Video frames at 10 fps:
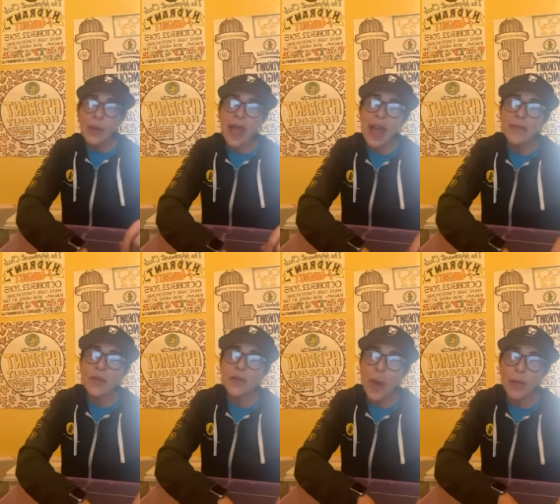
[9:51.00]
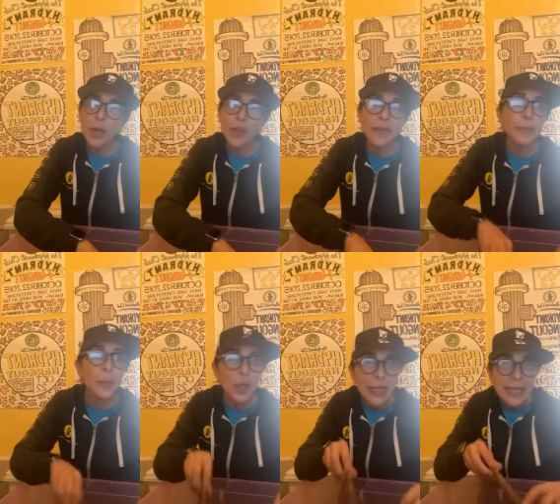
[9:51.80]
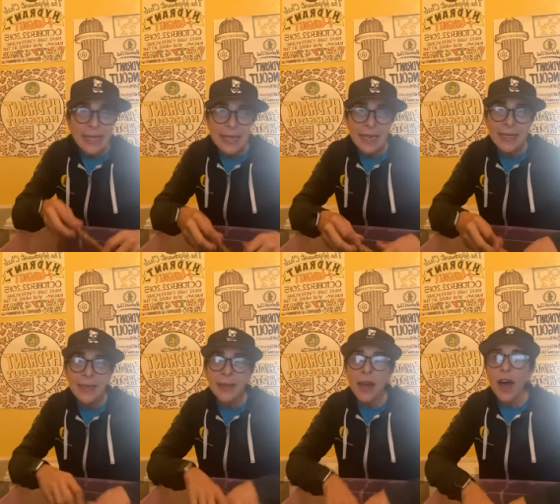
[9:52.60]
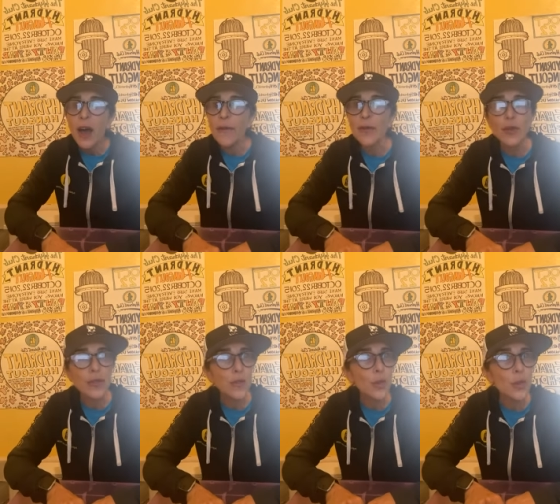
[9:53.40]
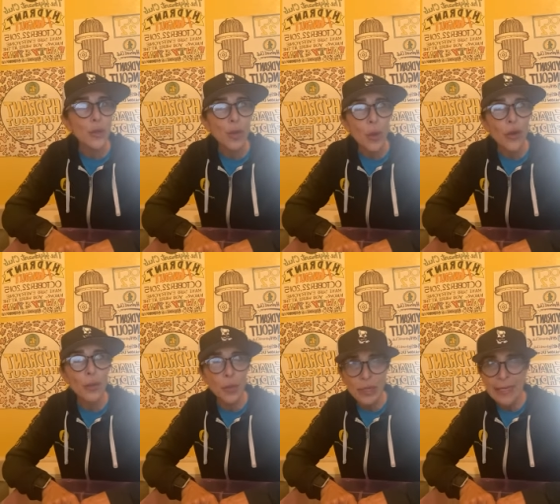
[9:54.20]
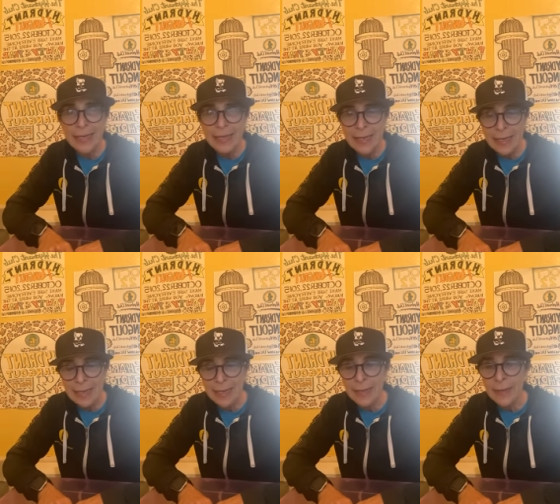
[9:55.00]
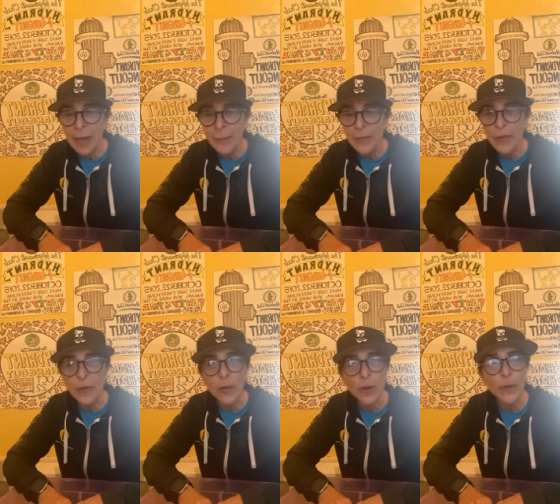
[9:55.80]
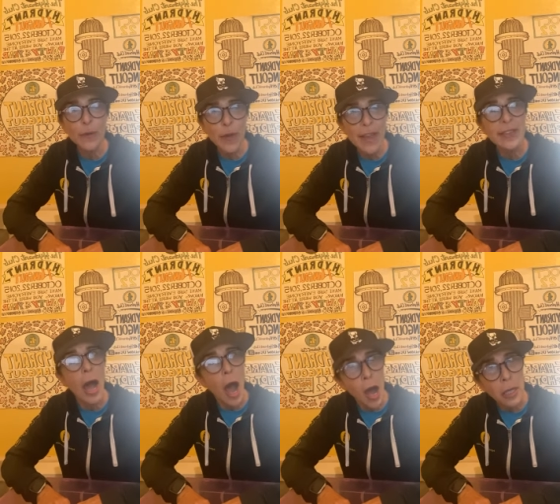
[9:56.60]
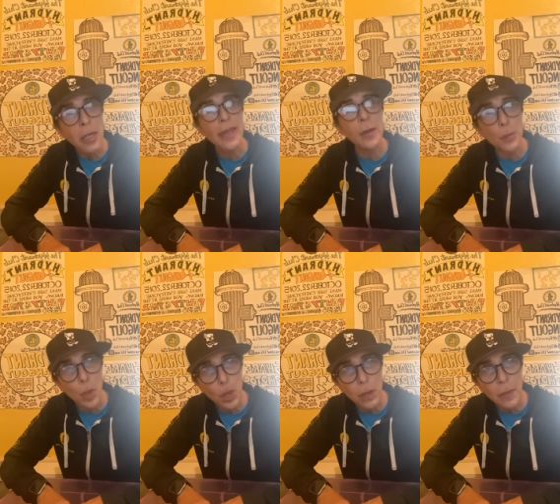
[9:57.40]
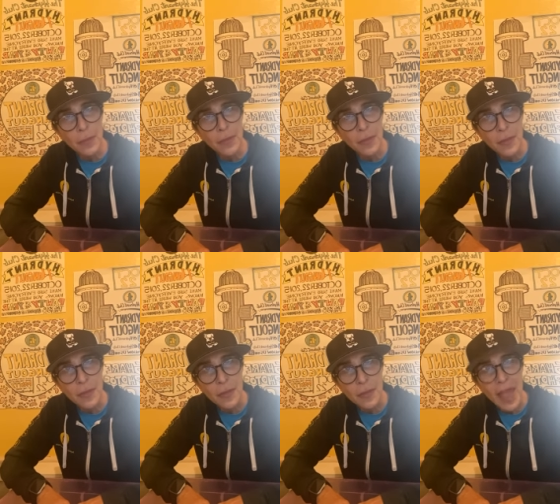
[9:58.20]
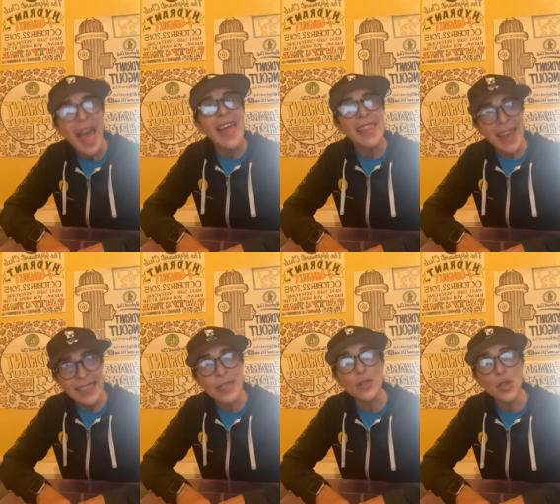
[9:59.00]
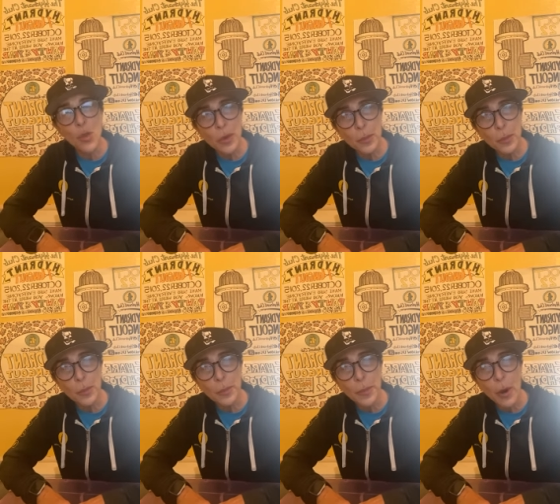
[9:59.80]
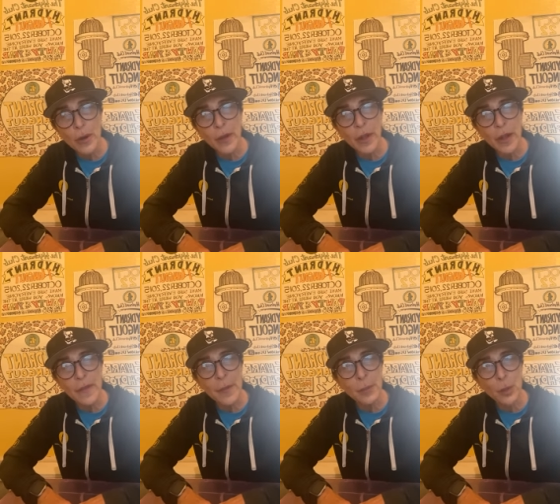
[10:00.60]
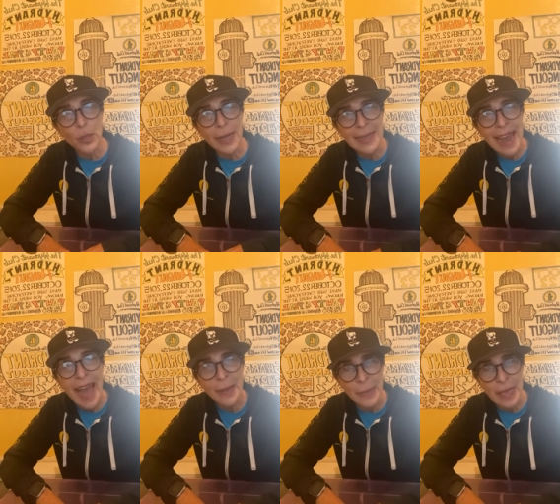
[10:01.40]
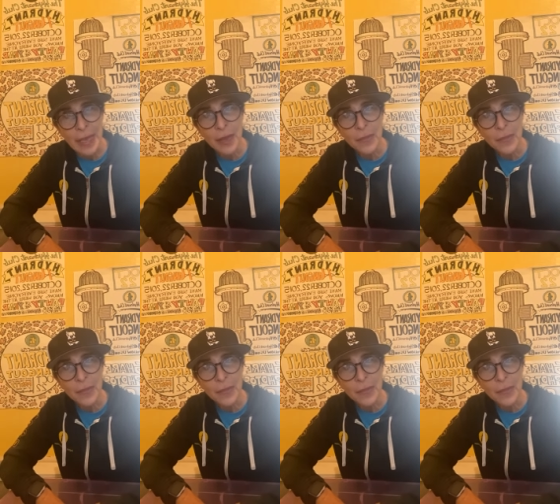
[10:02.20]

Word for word: have. You've probably heard of bully sticks. Uh, for those of you who don't know what a bully stick is, um, if you've heard the phrase "hung like a bull," that tells you what part of the bull anatomy